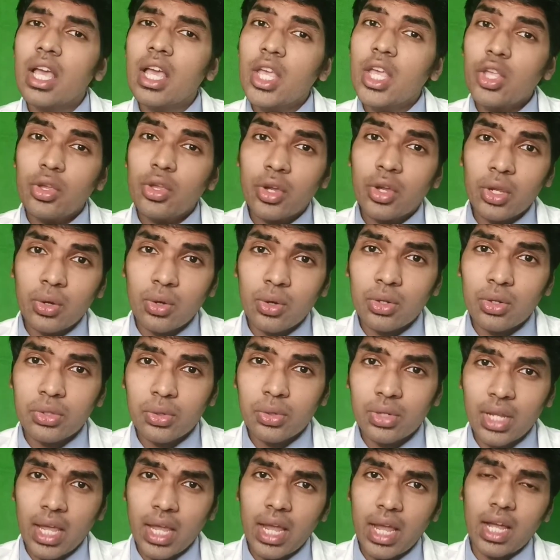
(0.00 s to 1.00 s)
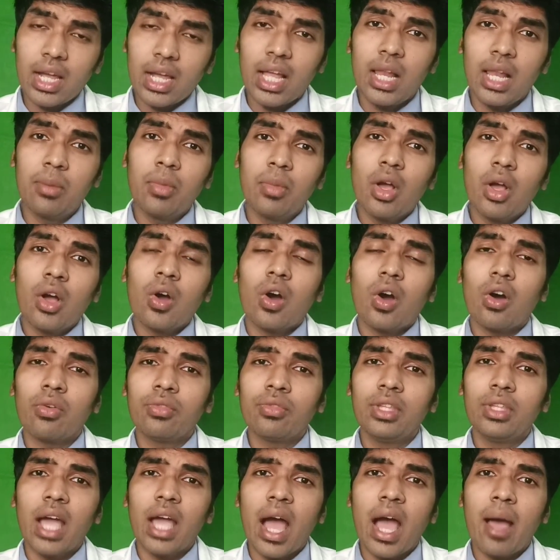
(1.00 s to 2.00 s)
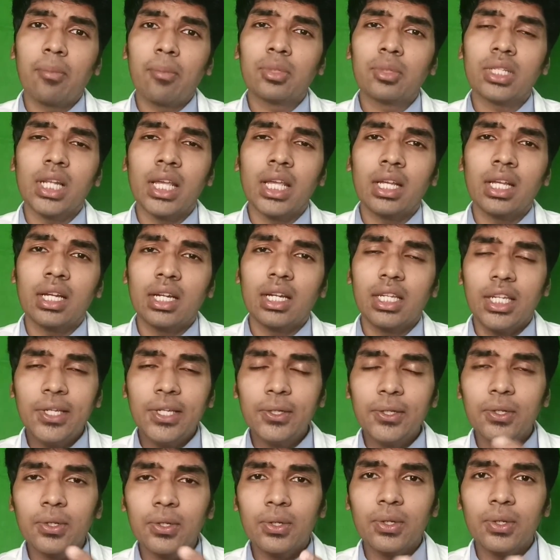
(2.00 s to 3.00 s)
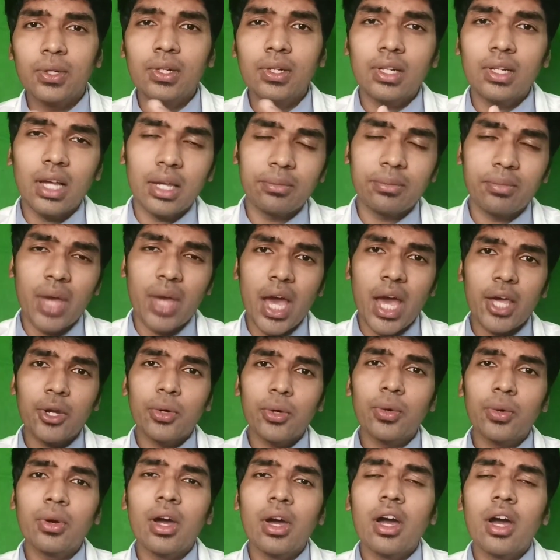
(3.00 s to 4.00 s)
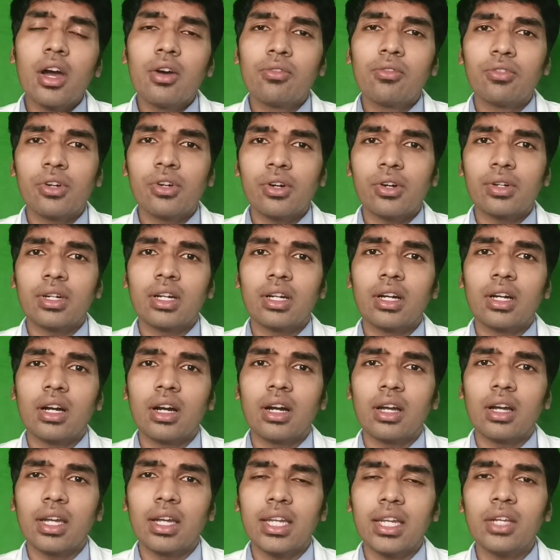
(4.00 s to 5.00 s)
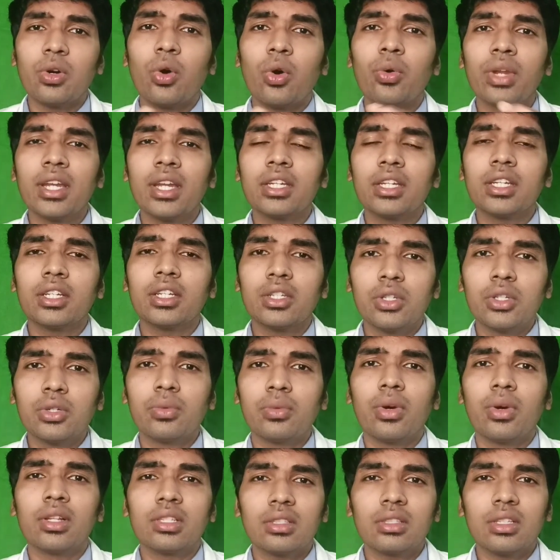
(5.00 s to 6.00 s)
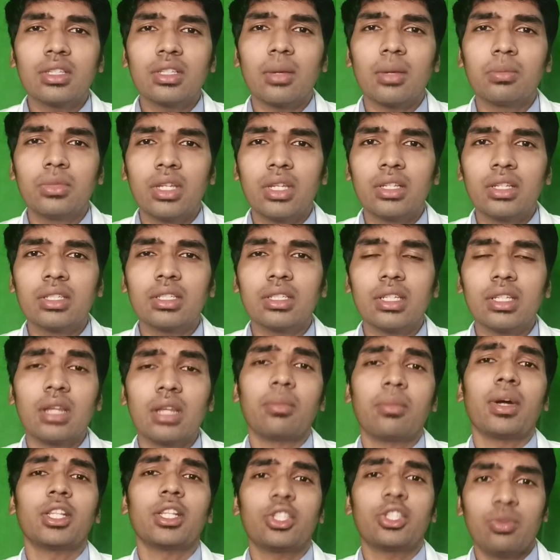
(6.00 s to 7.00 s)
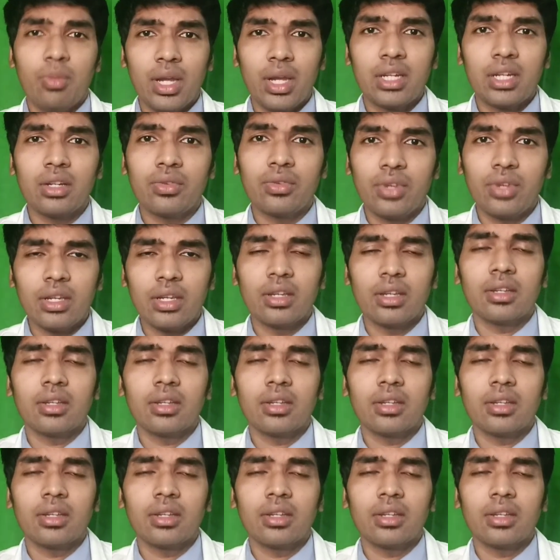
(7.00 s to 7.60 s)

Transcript: You can also take help of the apps like eGurukul and Marrow for getting oriented towards the subjects in a much better way.